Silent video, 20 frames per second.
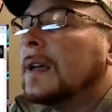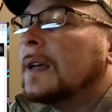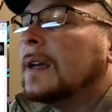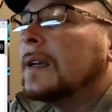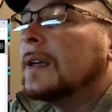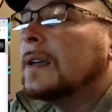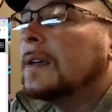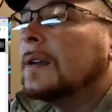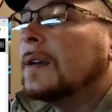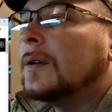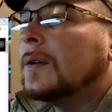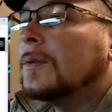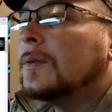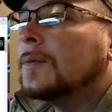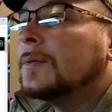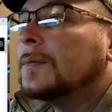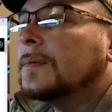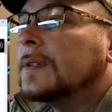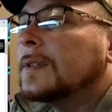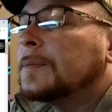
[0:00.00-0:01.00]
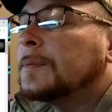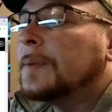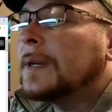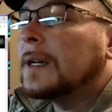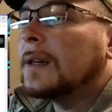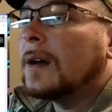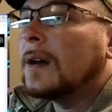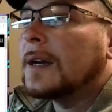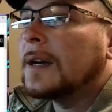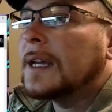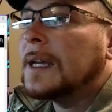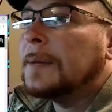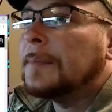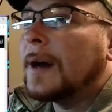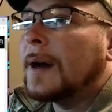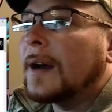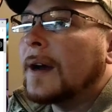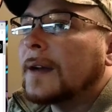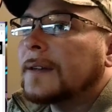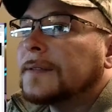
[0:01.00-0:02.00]
it's been a long
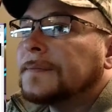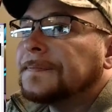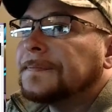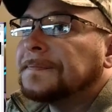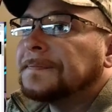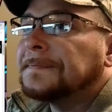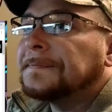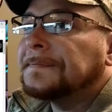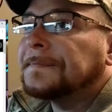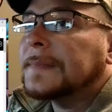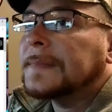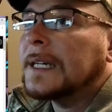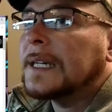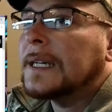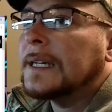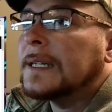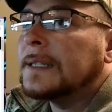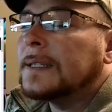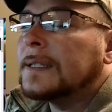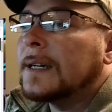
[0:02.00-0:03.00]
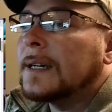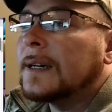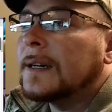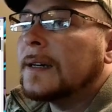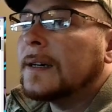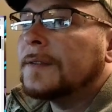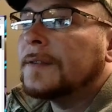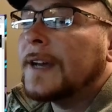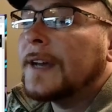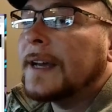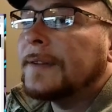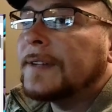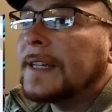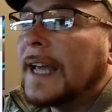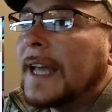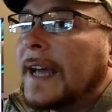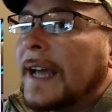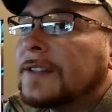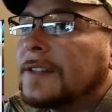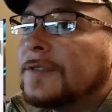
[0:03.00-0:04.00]
epoch and of having
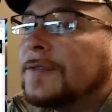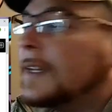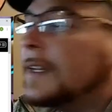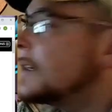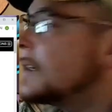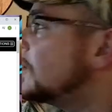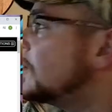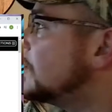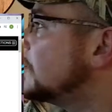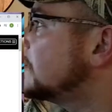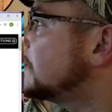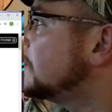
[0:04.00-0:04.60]
gas vehicles.